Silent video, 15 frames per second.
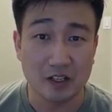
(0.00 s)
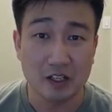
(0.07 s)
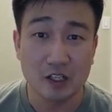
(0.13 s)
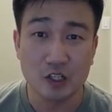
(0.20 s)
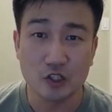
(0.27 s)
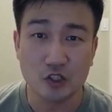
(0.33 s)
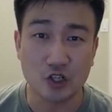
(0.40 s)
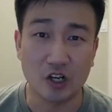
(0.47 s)

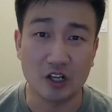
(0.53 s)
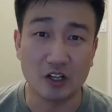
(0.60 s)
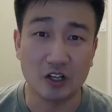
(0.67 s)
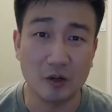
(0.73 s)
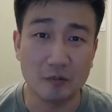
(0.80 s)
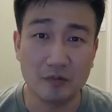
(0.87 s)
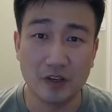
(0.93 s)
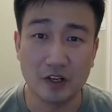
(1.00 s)
chart
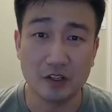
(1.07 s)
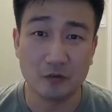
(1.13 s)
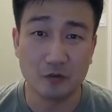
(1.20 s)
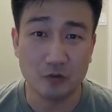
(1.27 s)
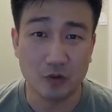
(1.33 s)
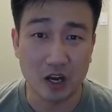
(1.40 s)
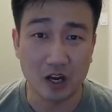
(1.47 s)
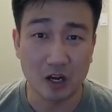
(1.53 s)
up there,
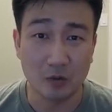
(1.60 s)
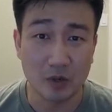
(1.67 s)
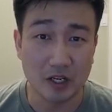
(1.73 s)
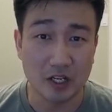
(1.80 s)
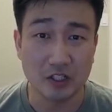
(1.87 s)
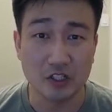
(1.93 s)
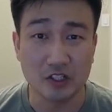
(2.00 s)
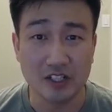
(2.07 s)

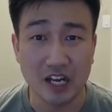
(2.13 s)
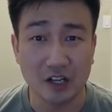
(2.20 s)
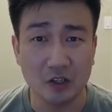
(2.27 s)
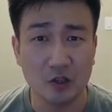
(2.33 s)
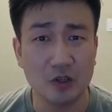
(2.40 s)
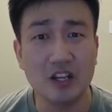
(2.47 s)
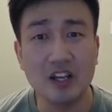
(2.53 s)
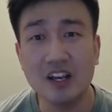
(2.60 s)
ready to
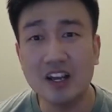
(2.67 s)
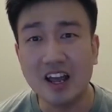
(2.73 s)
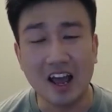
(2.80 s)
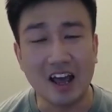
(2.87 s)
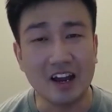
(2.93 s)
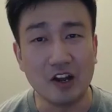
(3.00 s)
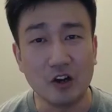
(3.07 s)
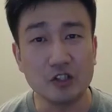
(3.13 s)
download.
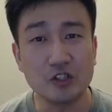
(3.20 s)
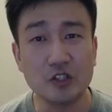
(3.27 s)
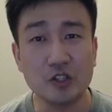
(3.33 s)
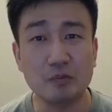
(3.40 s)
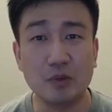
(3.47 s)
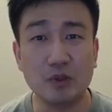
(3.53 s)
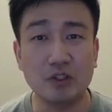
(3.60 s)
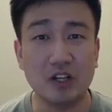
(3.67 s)
And I also
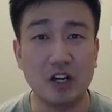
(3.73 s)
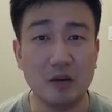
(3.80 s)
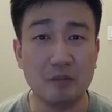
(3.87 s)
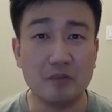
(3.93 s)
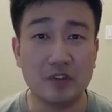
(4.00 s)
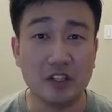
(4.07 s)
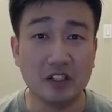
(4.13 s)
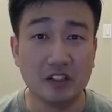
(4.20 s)
put
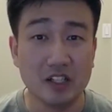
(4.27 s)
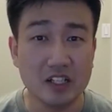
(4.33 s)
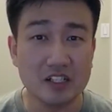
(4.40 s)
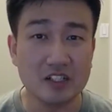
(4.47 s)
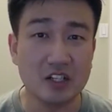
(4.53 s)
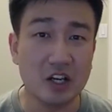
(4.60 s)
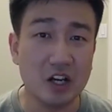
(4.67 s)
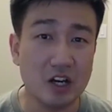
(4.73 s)
up the
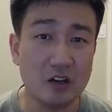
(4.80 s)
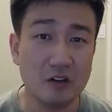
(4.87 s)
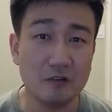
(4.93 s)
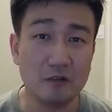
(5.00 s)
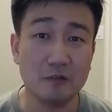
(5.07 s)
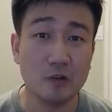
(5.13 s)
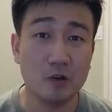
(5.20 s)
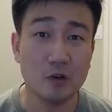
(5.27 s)
list of
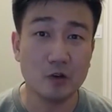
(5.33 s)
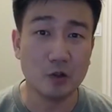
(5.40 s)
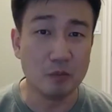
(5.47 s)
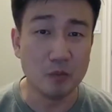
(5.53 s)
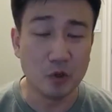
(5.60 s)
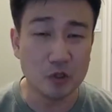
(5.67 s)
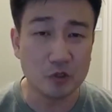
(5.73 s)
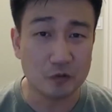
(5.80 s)
the
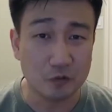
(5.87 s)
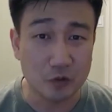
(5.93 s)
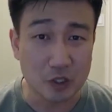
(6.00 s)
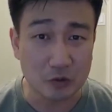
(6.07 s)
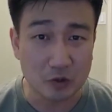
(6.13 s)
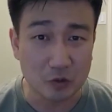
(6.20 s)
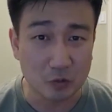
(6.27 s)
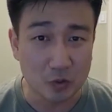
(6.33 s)
most
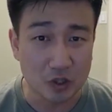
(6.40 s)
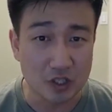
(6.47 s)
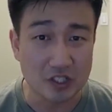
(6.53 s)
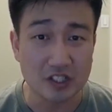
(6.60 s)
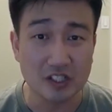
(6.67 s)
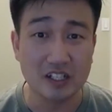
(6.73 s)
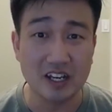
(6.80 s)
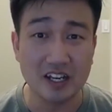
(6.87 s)
frequent
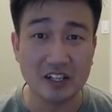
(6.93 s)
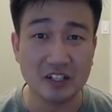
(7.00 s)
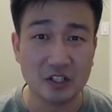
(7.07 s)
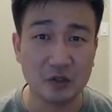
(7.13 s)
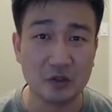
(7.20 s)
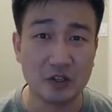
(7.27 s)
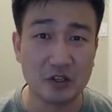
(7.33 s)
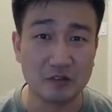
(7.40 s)
words in
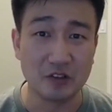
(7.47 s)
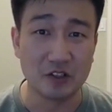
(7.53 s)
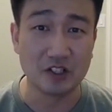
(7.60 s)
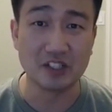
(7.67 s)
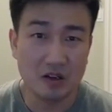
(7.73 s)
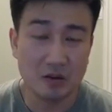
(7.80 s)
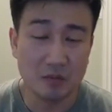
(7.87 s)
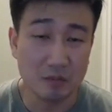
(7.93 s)
Korean
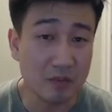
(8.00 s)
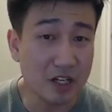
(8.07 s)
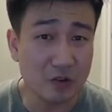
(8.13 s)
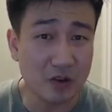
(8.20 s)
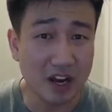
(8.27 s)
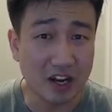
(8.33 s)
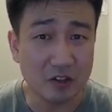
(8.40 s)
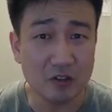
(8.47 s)
first. By the
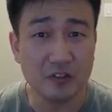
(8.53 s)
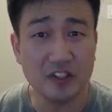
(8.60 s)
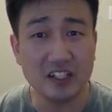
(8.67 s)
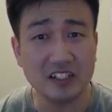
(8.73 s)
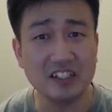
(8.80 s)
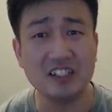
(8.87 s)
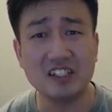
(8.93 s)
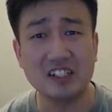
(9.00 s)
way, I don't
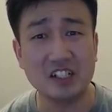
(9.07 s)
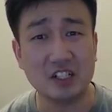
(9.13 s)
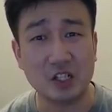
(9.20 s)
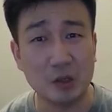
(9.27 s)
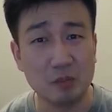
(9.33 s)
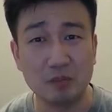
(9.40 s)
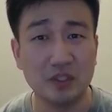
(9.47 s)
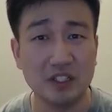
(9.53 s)
think this is a
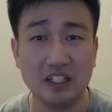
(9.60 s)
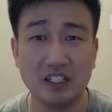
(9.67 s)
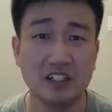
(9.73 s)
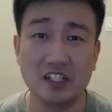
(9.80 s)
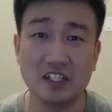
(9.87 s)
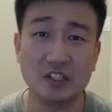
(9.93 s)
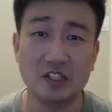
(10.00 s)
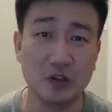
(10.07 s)
complete
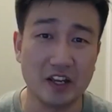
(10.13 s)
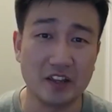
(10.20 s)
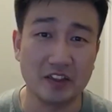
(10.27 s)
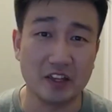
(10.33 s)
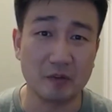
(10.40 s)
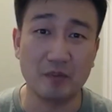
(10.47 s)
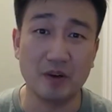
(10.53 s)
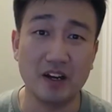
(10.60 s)
list or
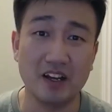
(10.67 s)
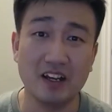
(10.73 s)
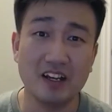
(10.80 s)
anything, but